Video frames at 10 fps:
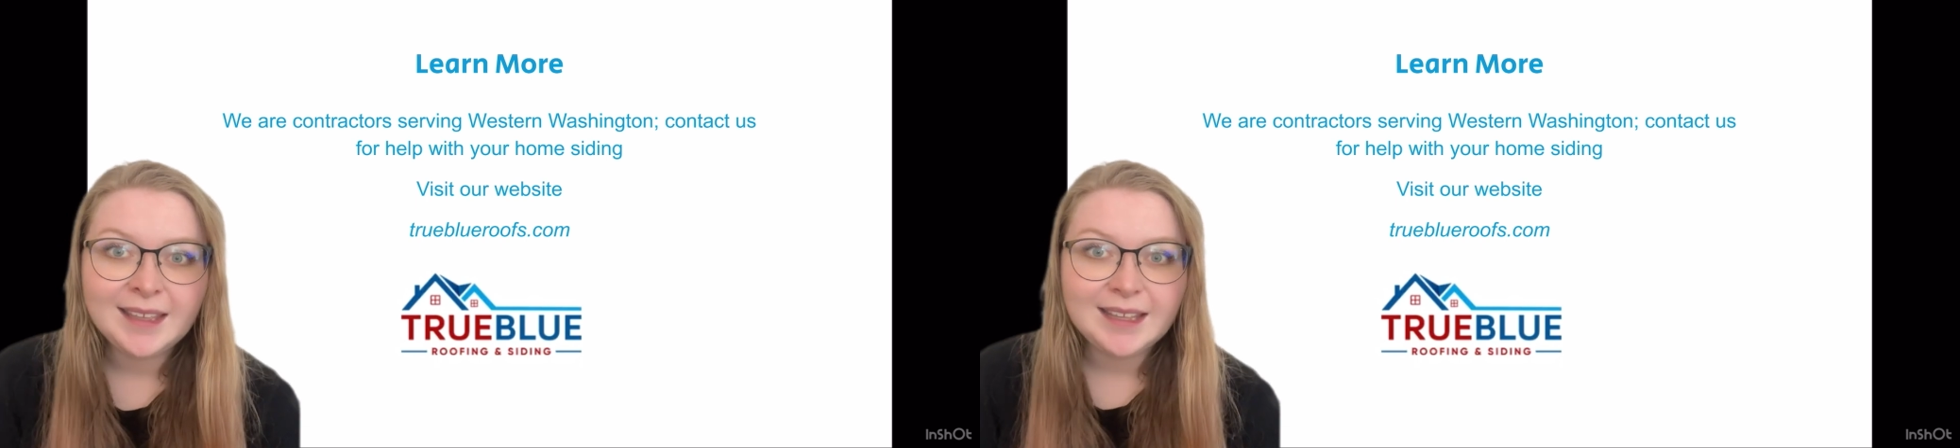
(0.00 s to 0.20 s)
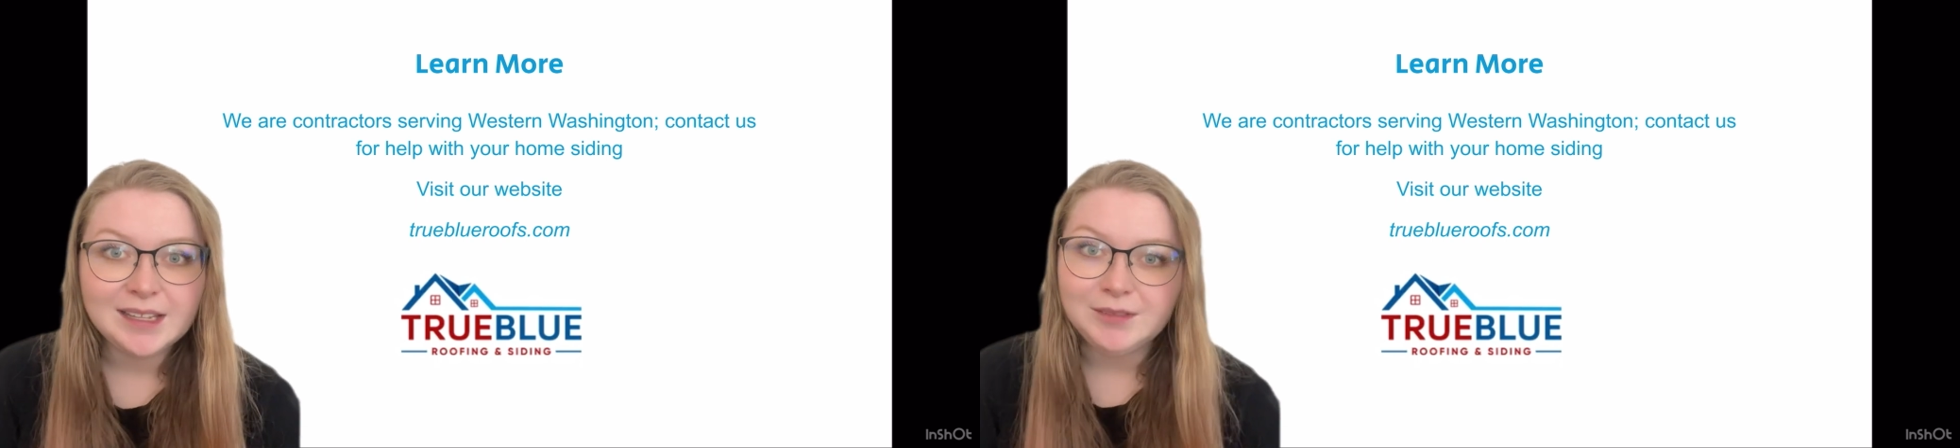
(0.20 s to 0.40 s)

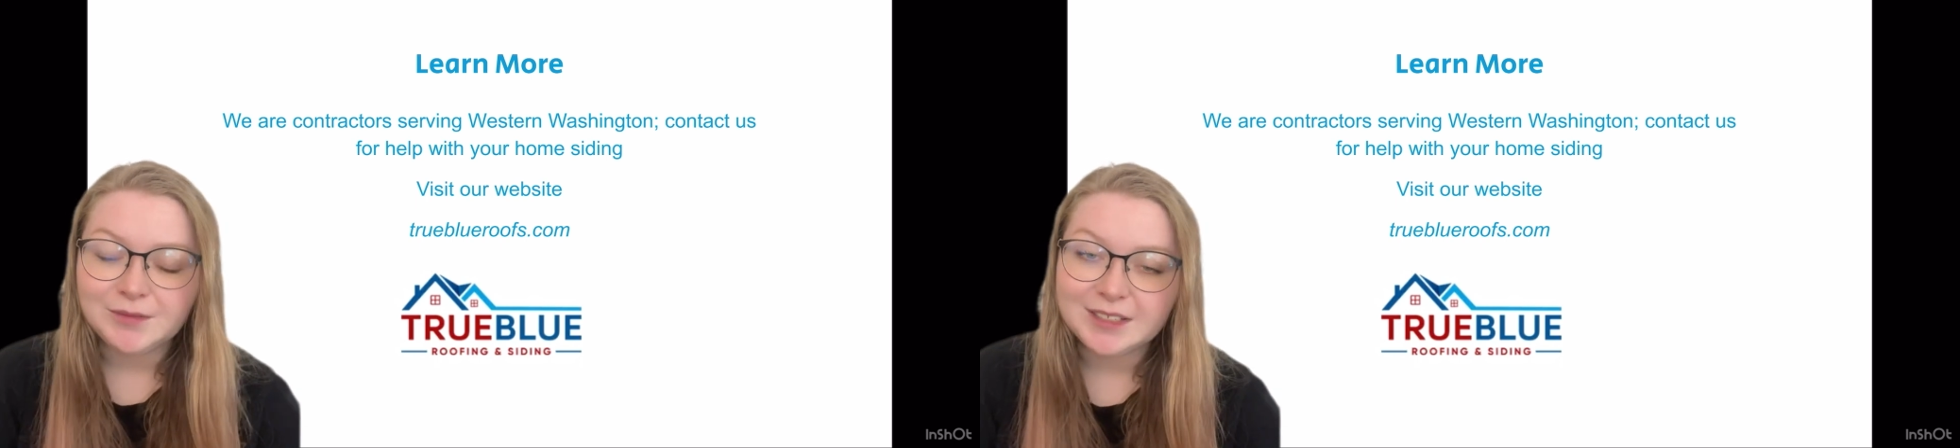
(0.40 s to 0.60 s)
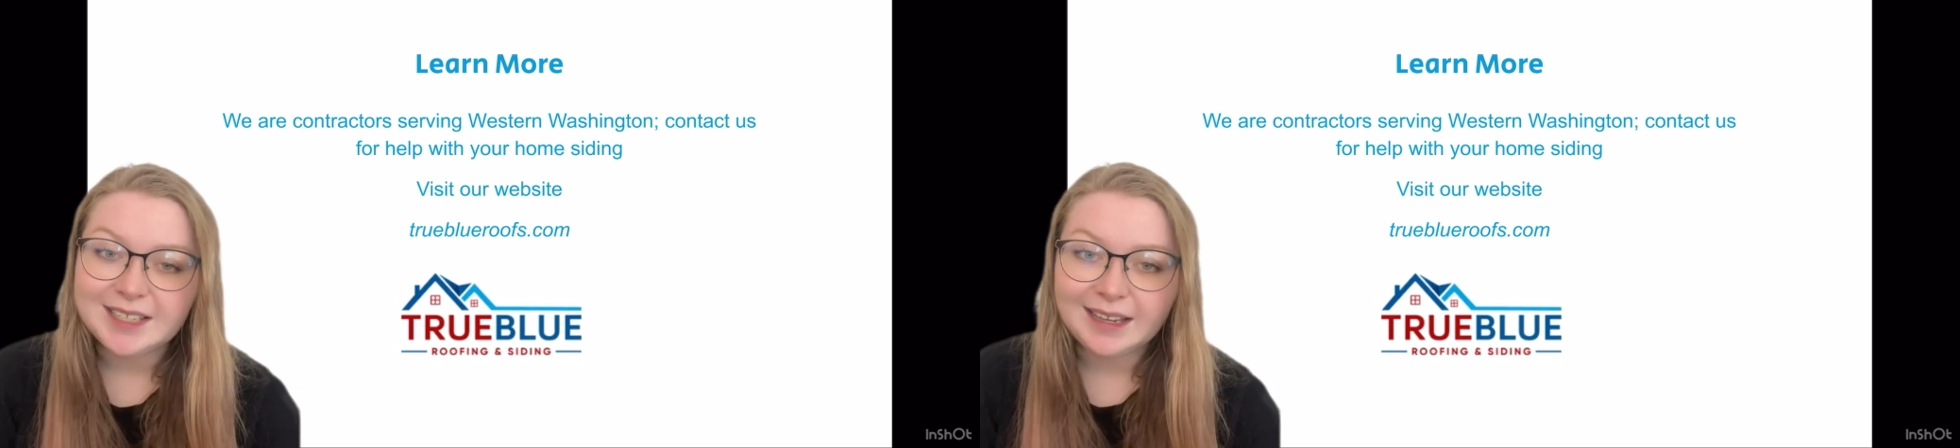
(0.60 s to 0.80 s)
If you've
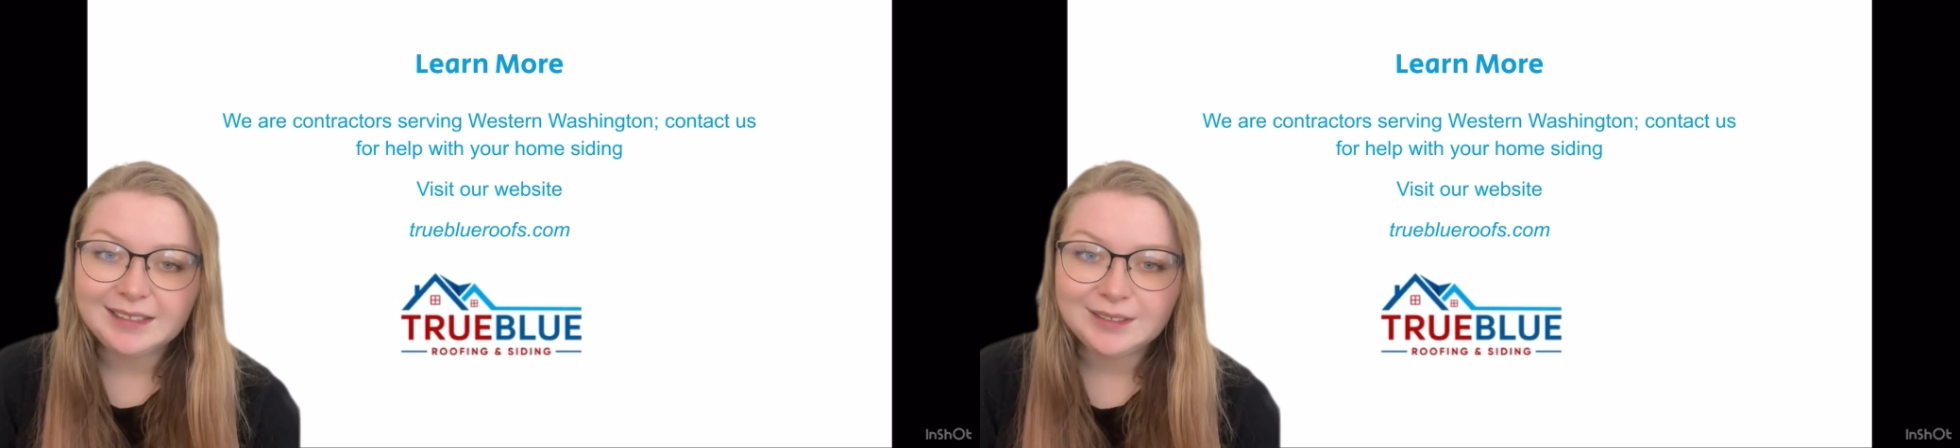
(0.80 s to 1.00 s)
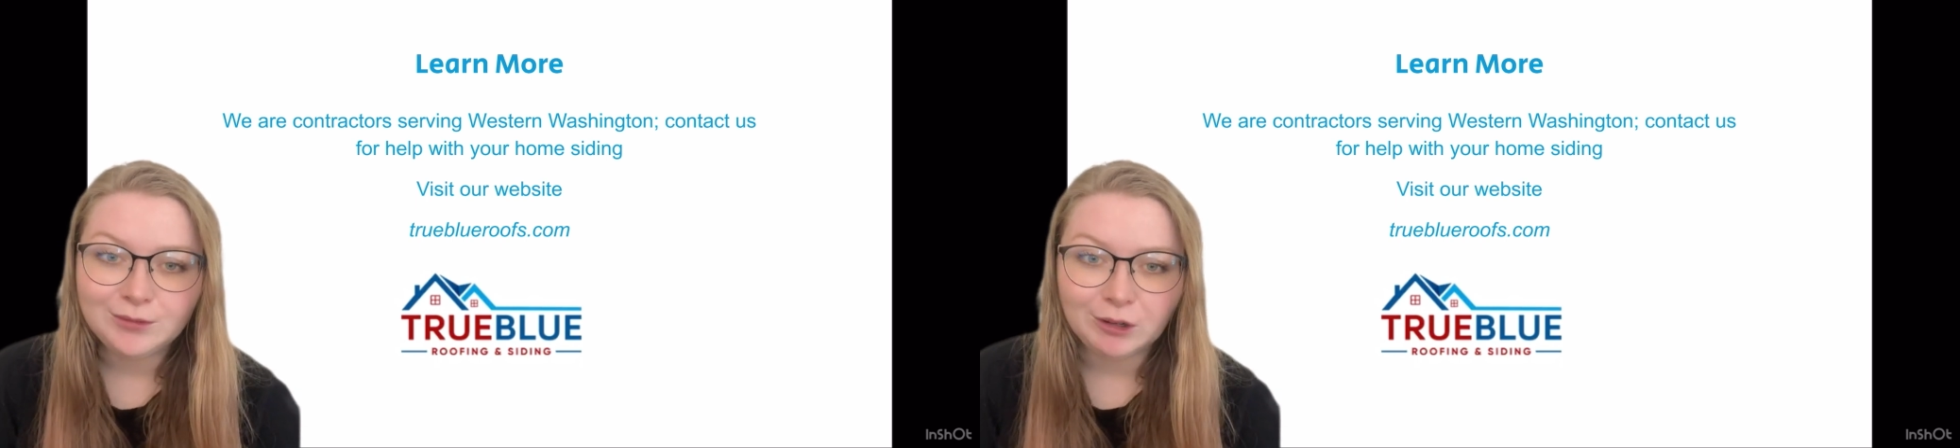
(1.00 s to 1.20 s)
decided
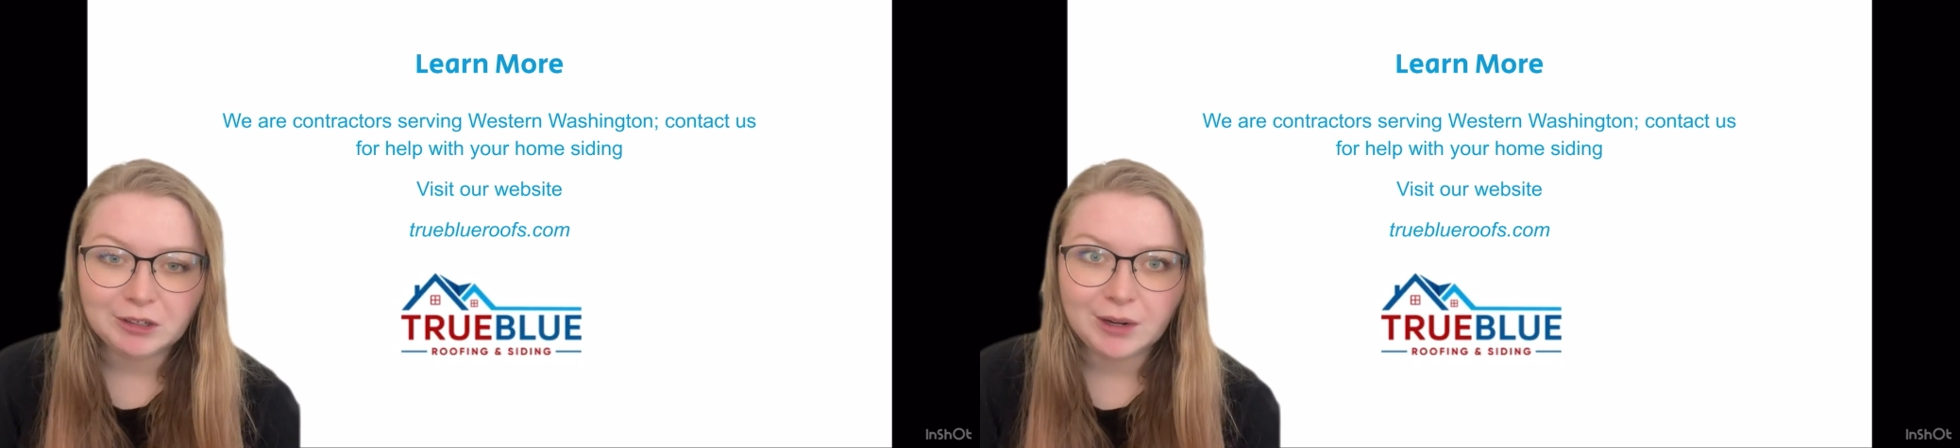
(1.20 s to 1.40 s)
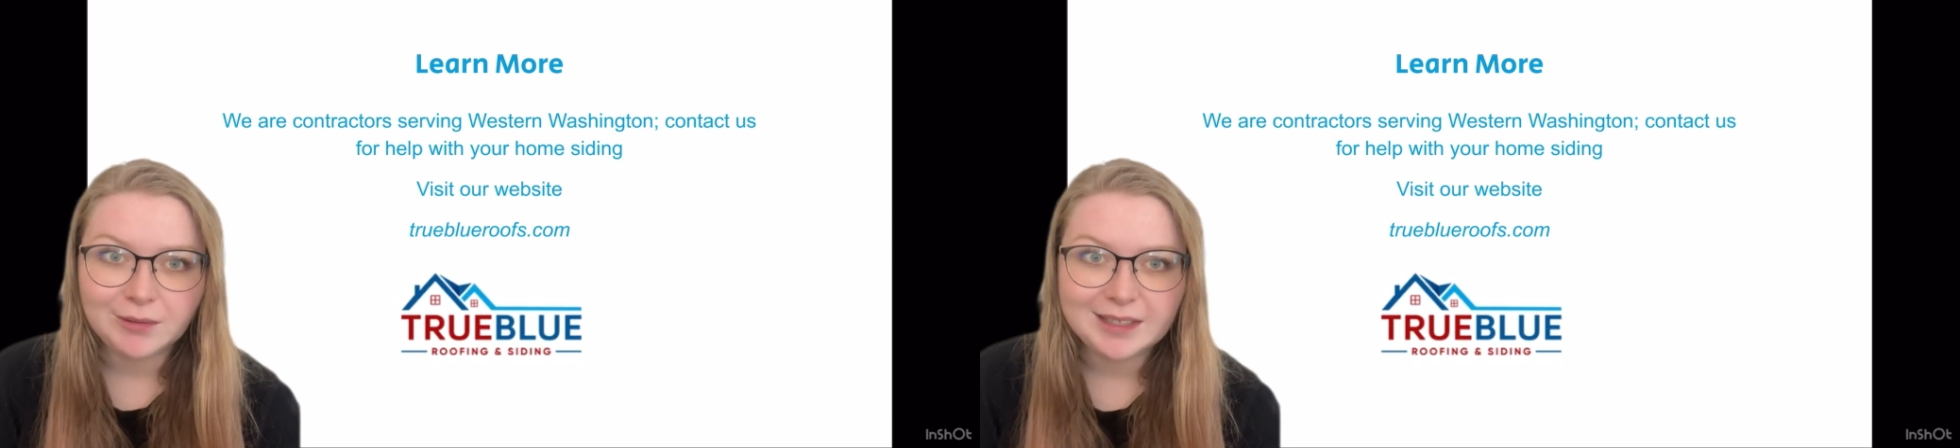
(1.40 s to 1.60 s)
to
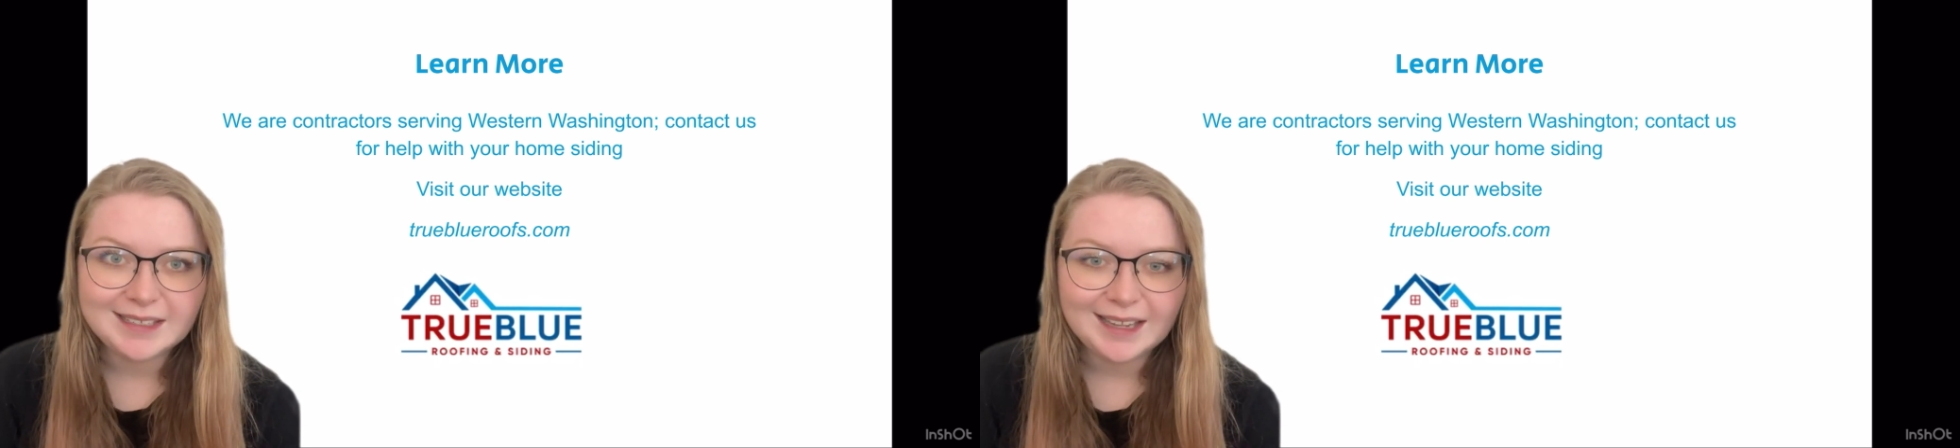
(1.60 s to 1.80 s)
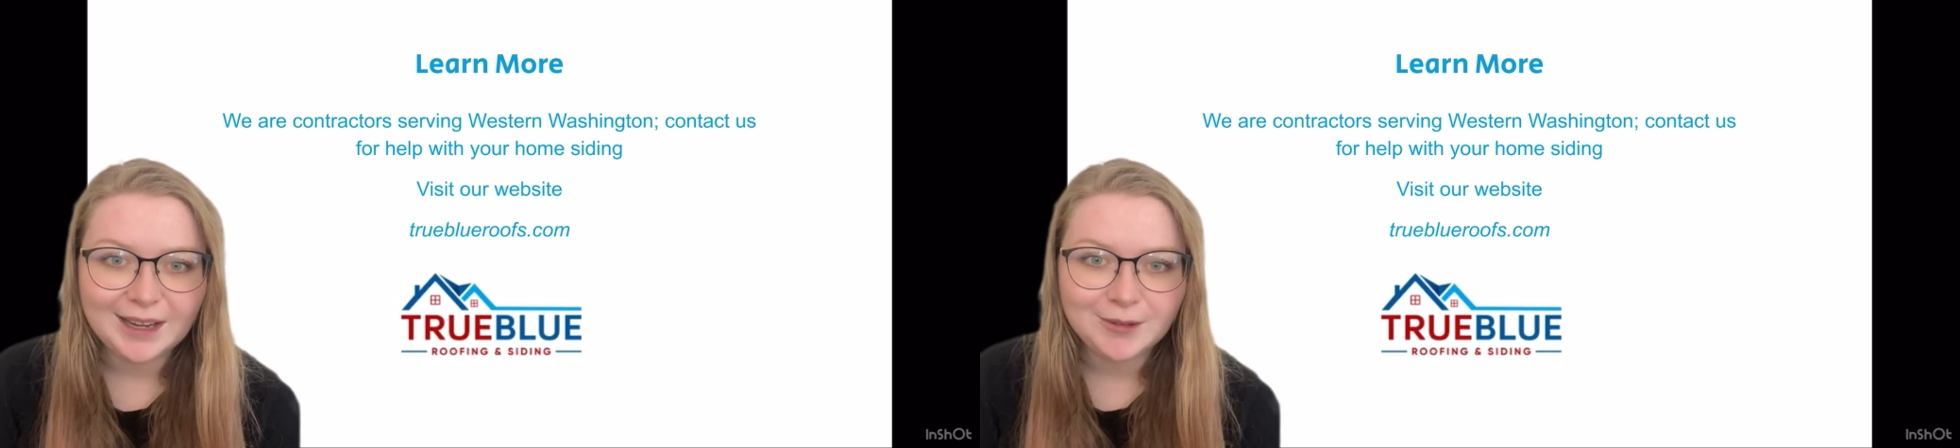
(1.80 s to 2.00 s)
forego the
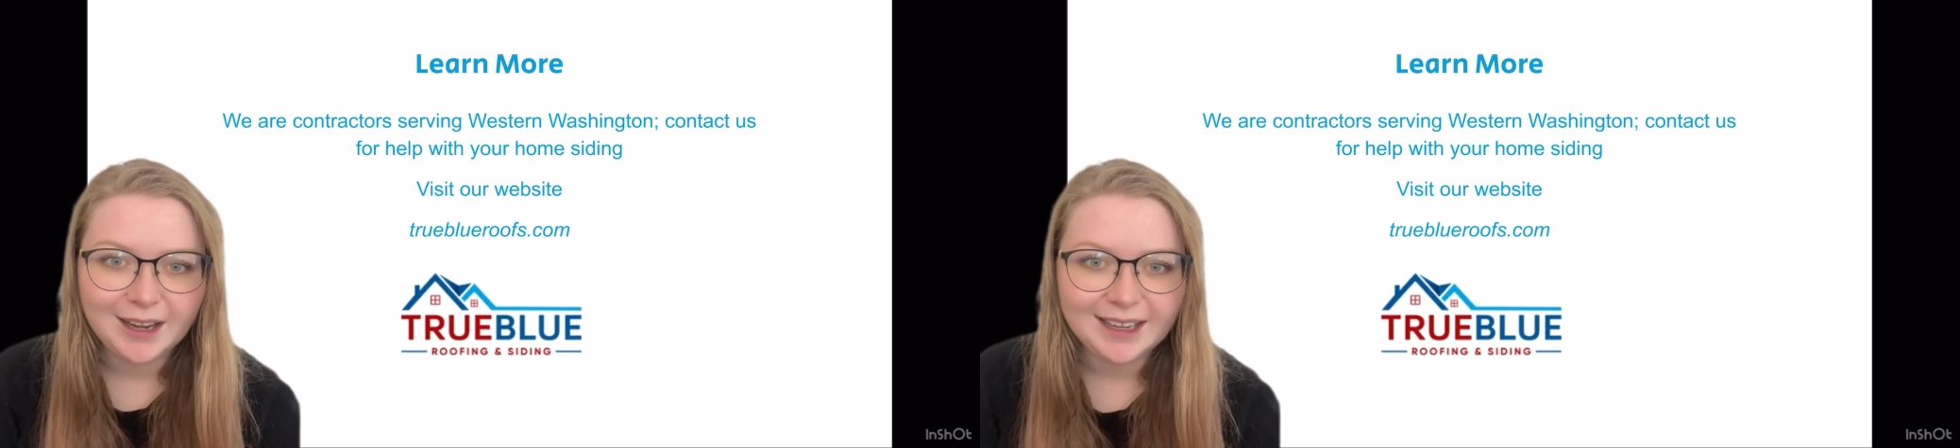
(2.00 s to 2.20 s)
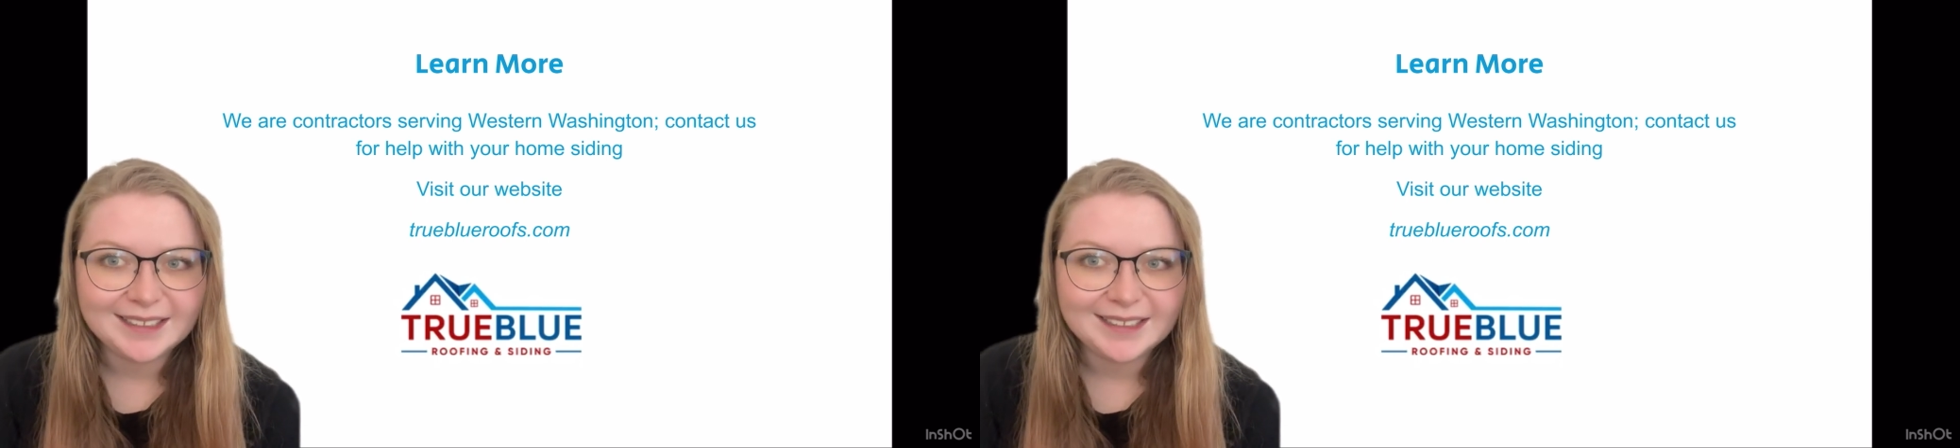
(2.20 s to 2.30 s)
DIY,